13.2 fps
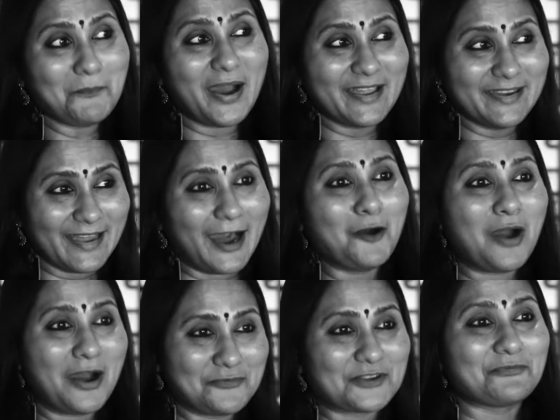By
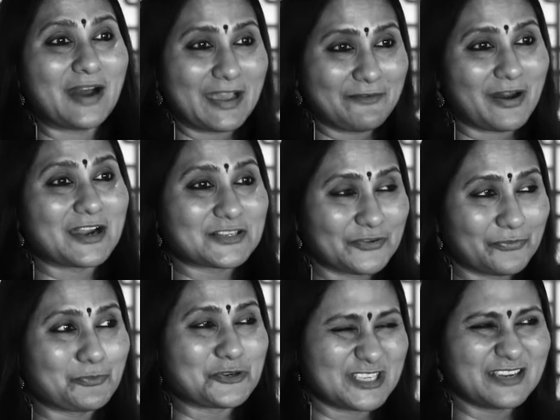now, after 5 hours
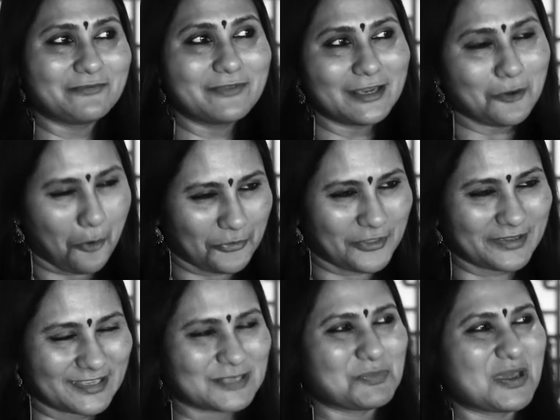of pushing, we know
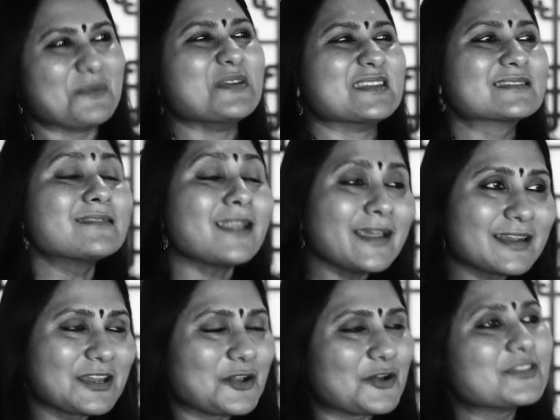that this baby is
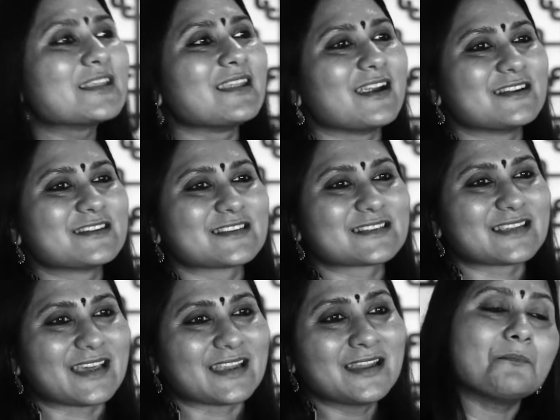slightly on the larger
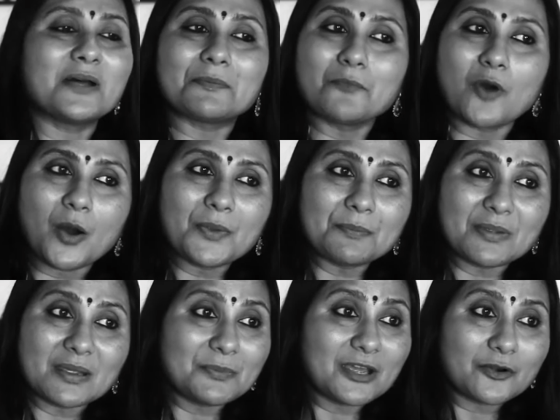side. But mom
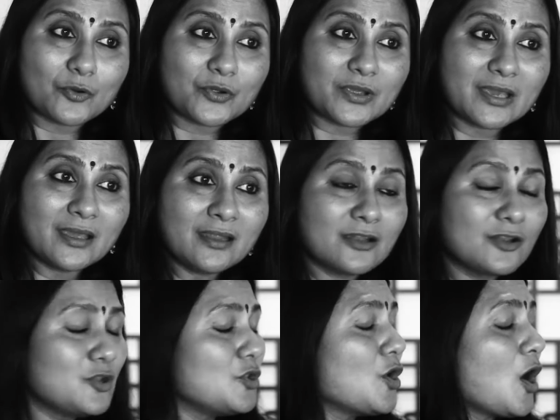and baby are okay.
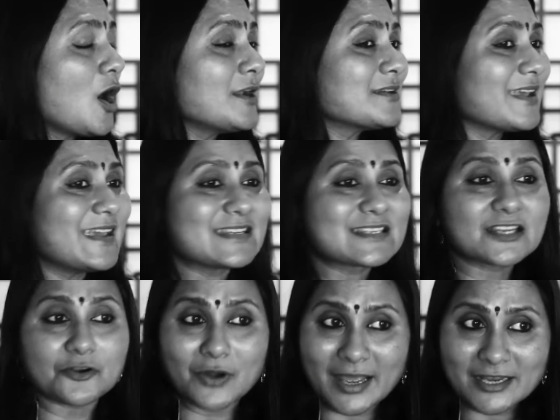Not a
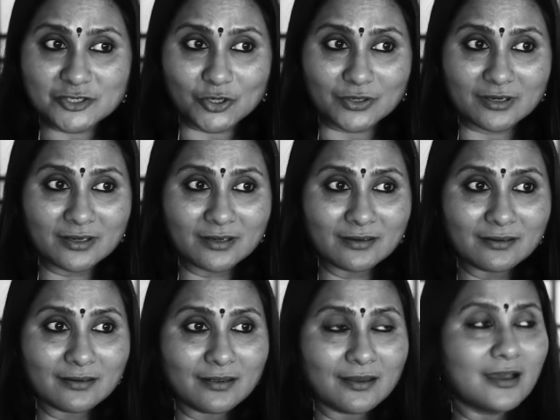scratch on her.
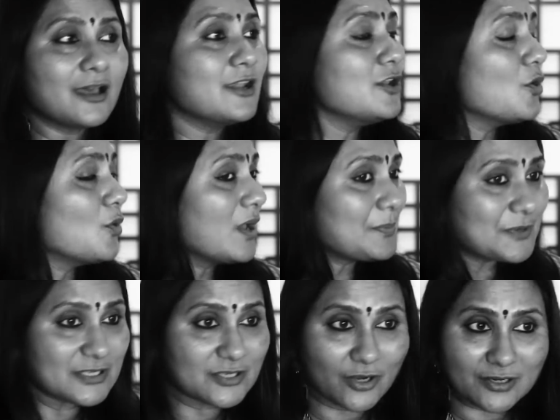No
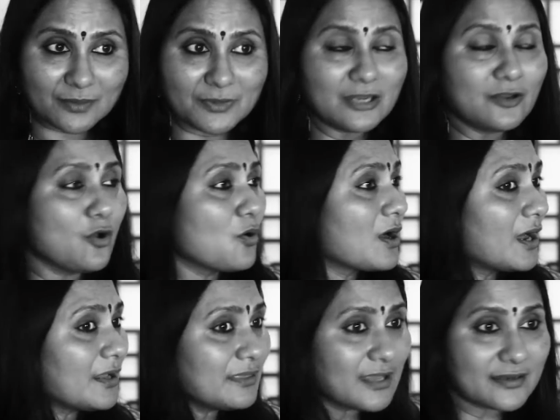episiotomy, no
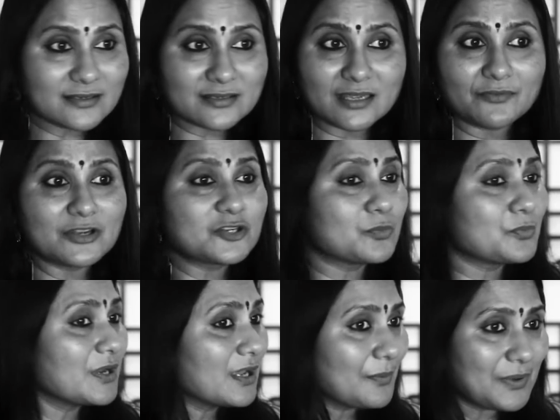cut that is given to
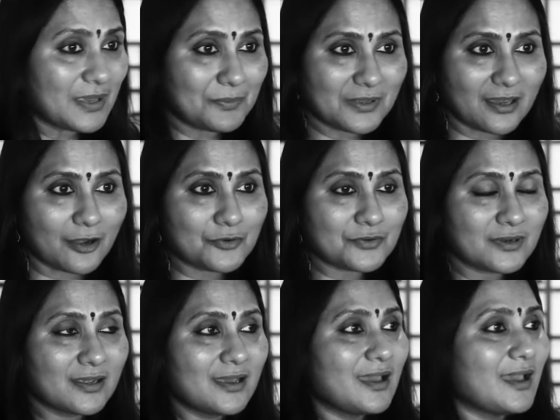bring a baby out.
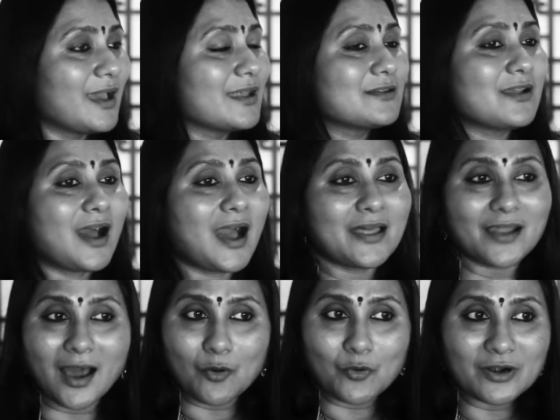And
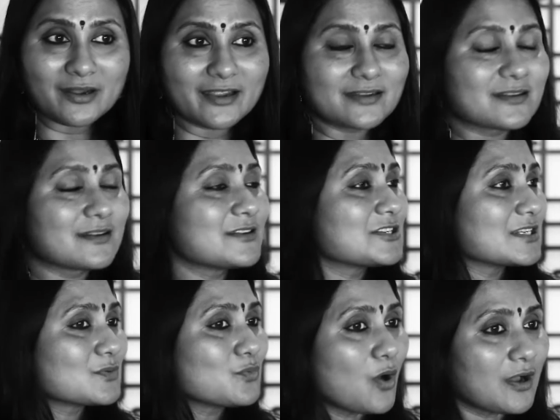an hour later,
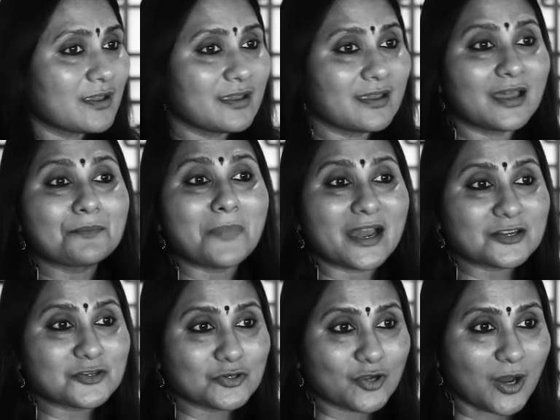she's walking and
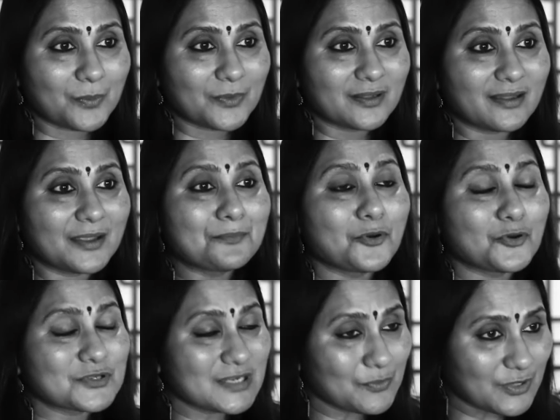back to normal and
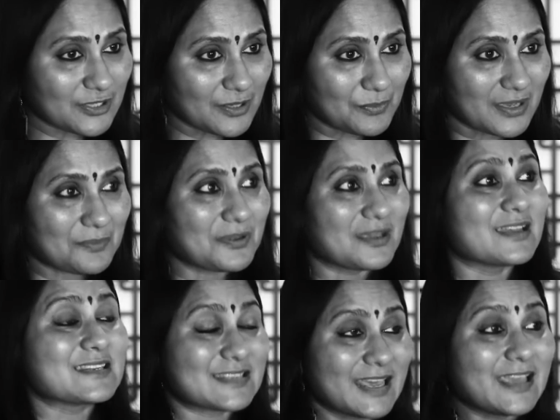posing with her baby
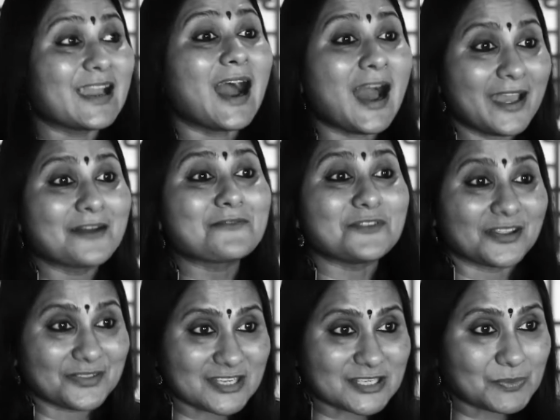and saying, I have
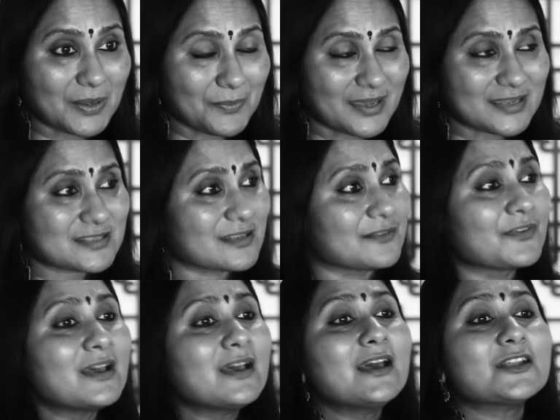done this by
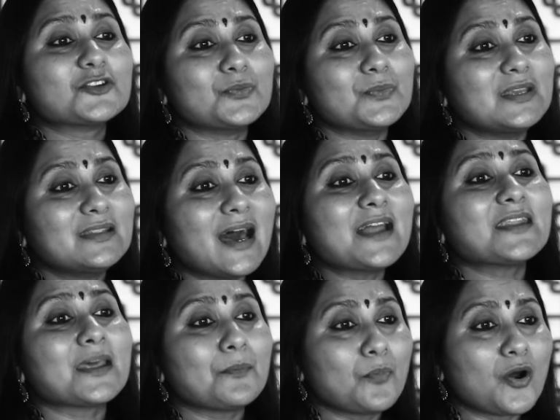myself. To me,
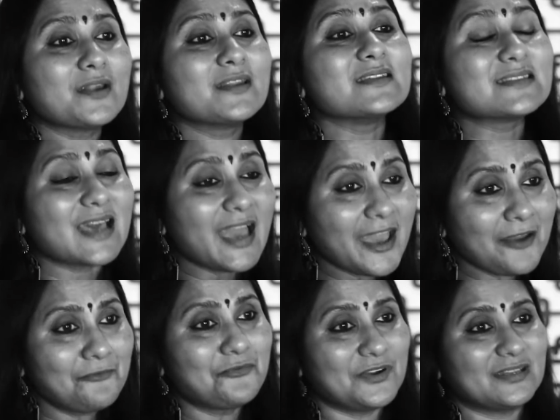that embodies
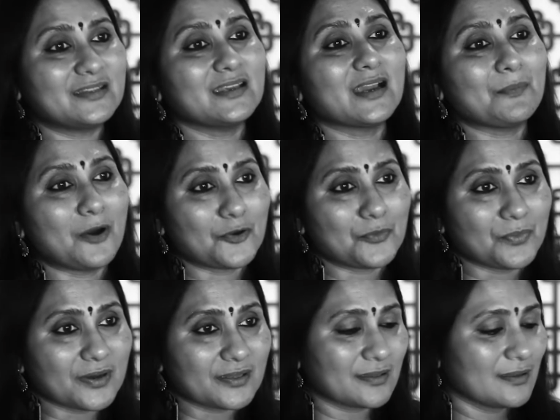everything
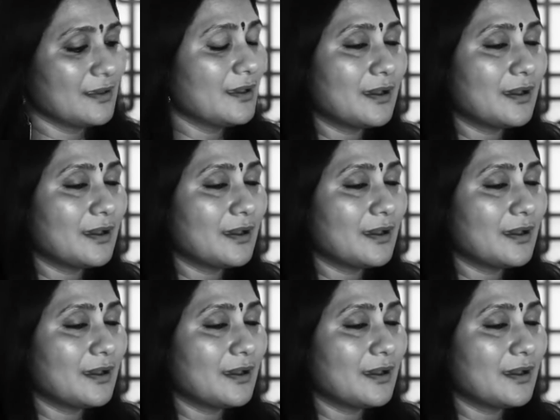about birth.